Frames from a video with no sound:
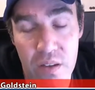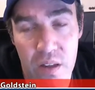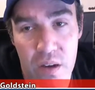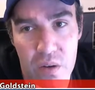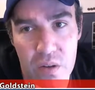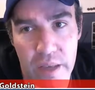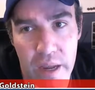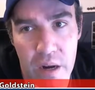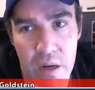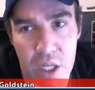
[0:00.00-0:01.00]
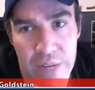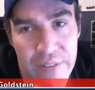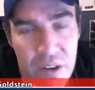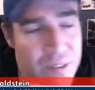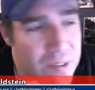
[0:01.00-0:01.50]
you know scared
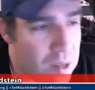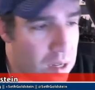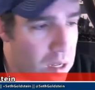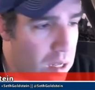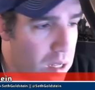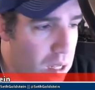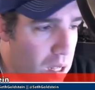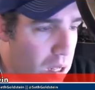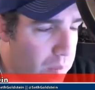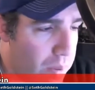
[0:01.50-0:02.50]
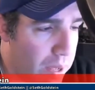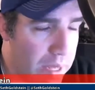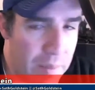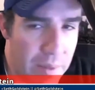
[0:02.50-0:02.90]
shivers. But I